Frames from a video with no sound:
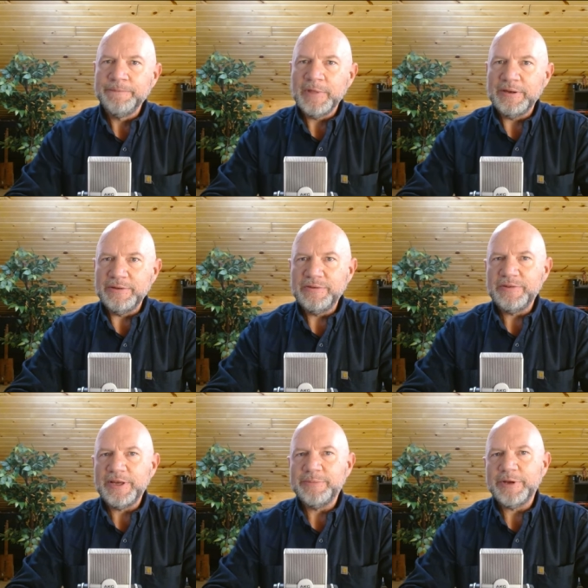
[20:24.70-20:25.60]
And
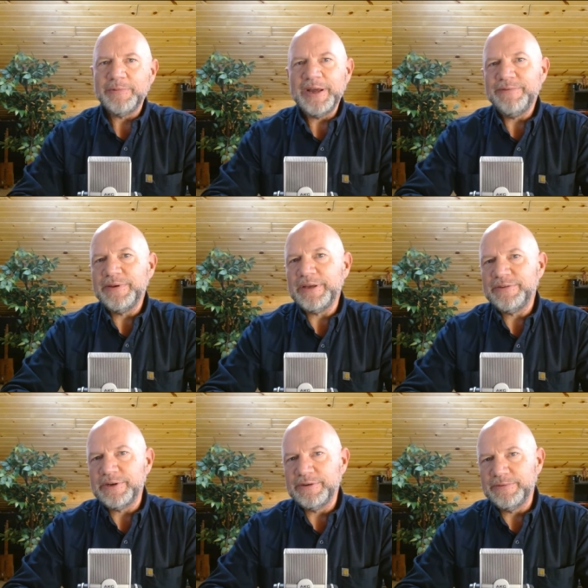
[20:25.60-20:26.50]
instead, my wife and I
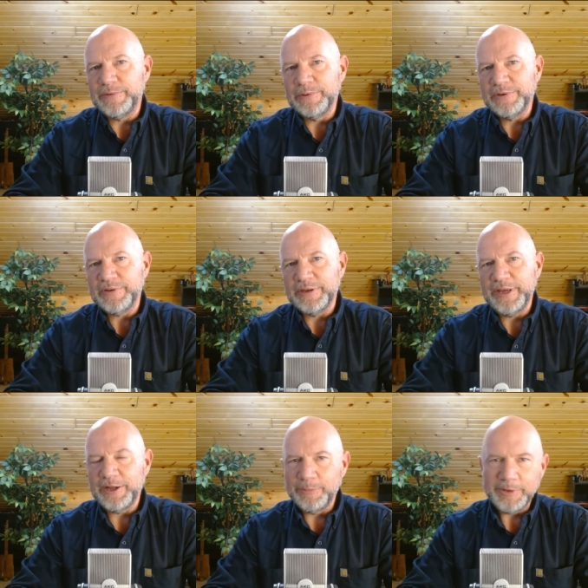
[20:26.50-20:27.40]
started to focus on
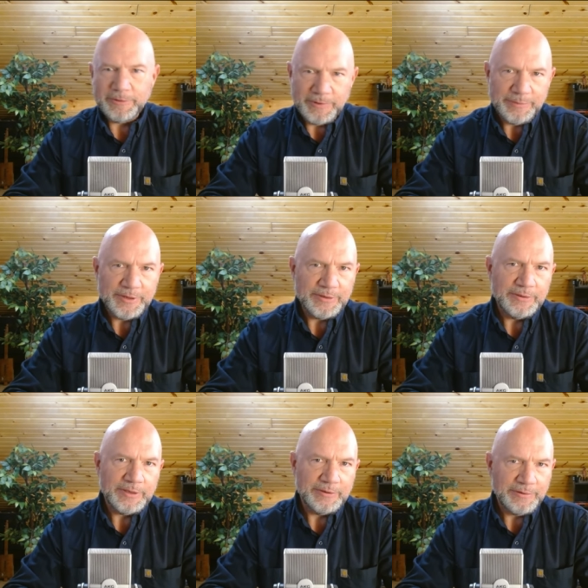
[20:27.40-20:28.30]
helping
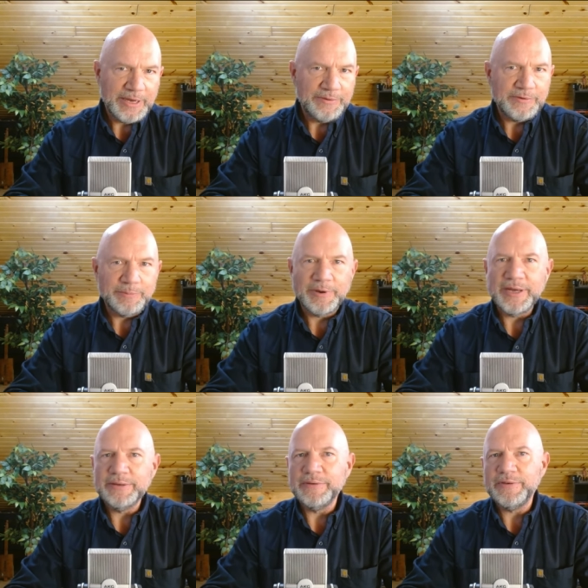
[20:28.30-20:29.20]
women in crisis
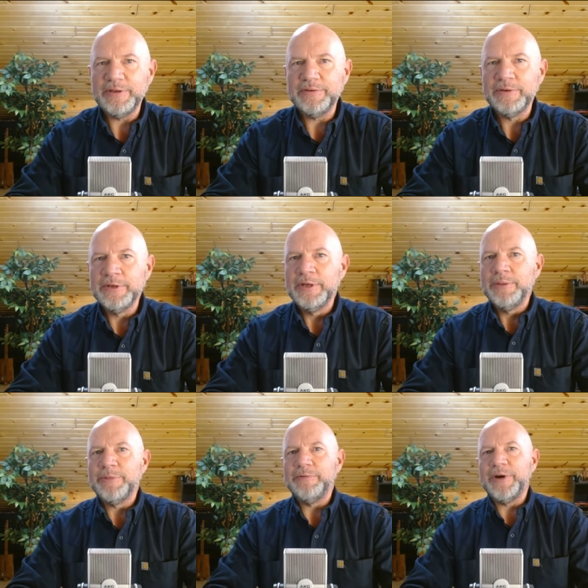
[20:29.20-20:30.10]
pregnancies.
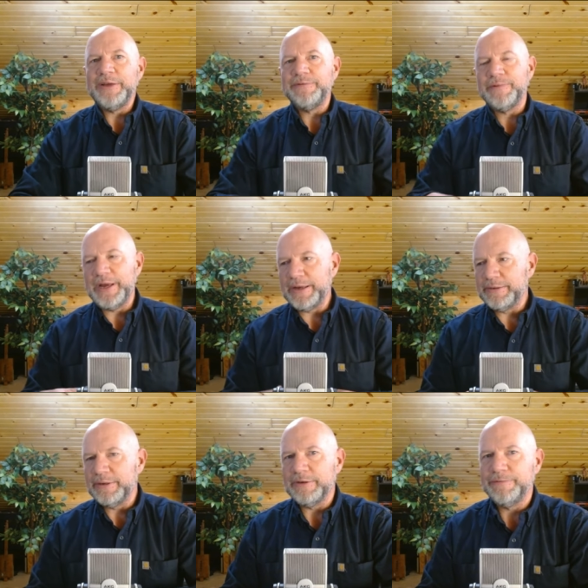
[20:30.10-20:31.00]
My wife
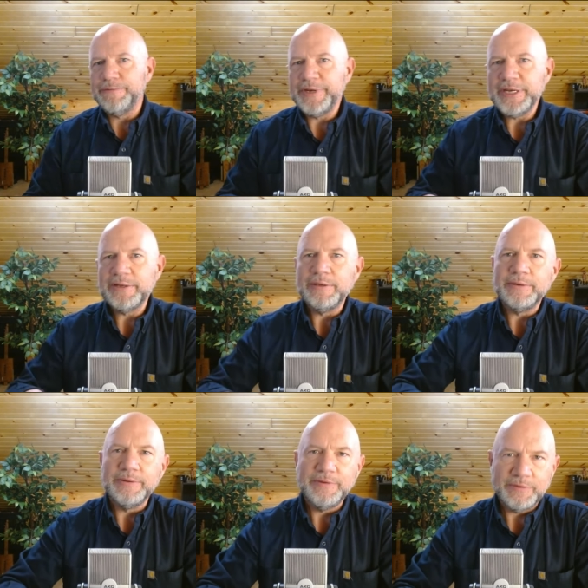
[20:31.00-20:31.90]
ran a free
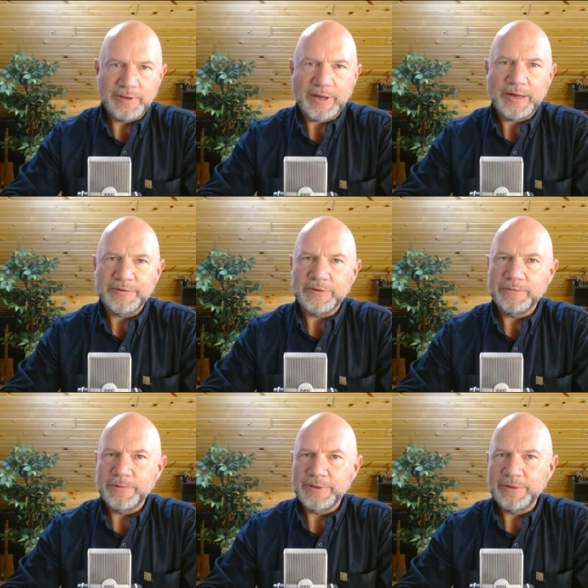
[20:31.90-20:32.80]
clothes
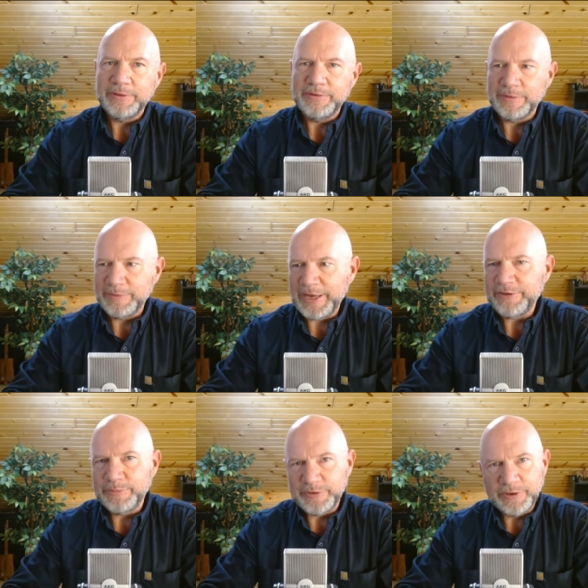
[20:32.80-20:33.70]
closet with some
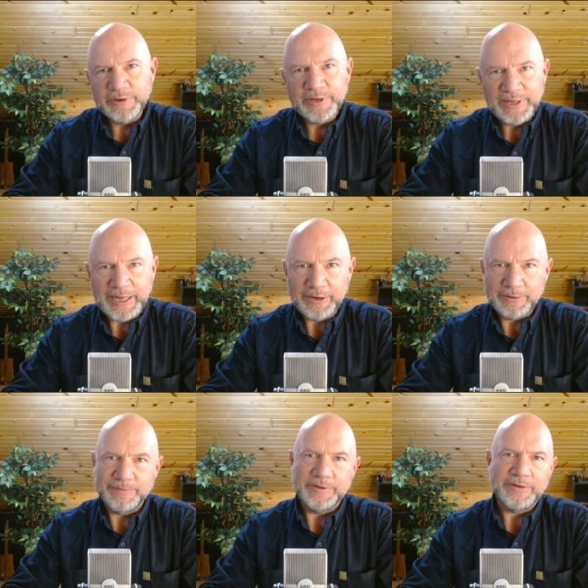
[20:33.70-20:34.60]
nice maternity
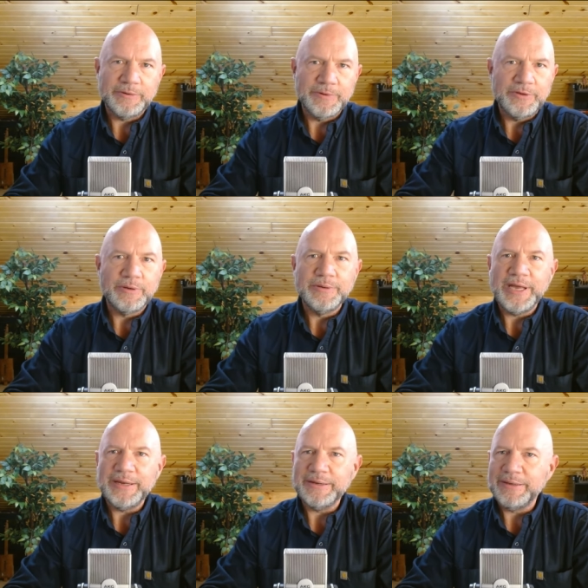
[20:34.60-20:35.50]
outfits that were
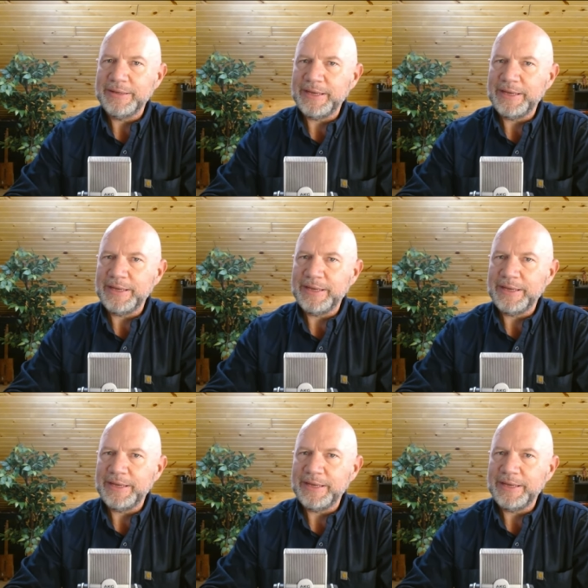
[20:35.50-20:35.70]
donated.